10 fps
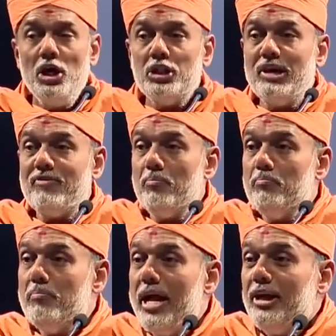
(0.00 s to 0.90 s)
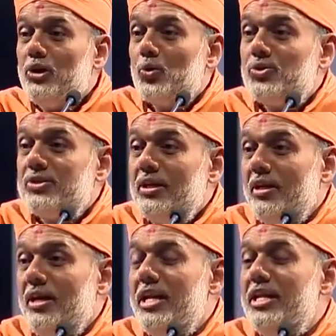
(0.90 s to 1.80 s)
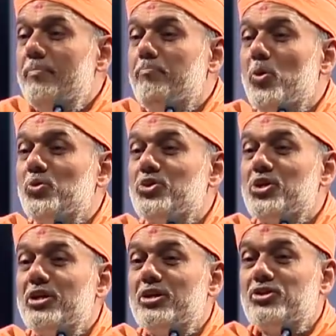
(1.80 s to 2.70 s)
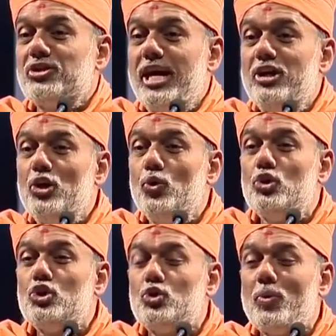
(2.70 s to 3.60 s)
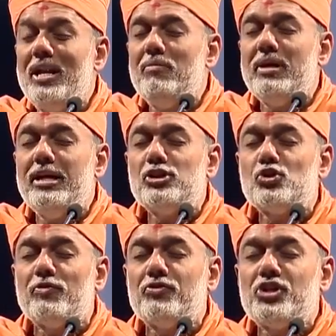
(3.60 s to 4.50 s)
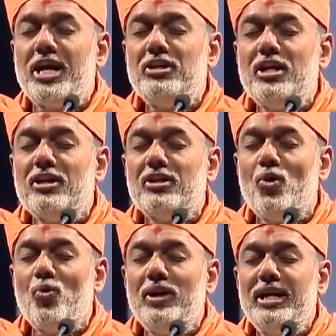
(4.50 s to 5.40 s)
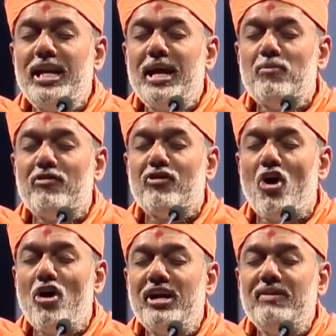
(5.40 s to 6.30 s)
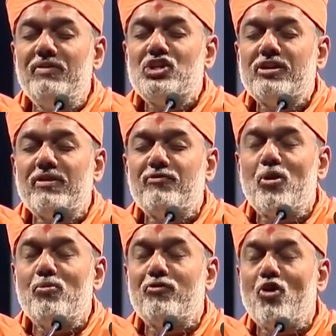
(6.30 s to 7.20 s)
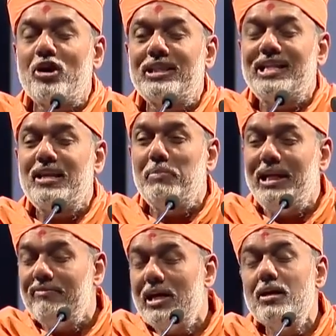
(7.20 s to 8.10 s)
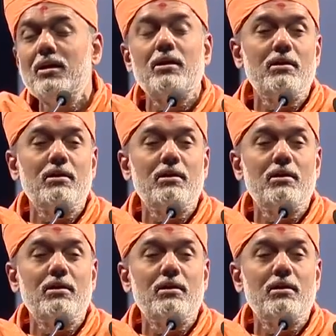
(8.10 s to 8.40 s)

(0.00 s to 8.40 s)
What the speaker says: They were made to sit in Indian postures and do 12 minutes of chanting the holy name of God in whichever form of God that they believed in.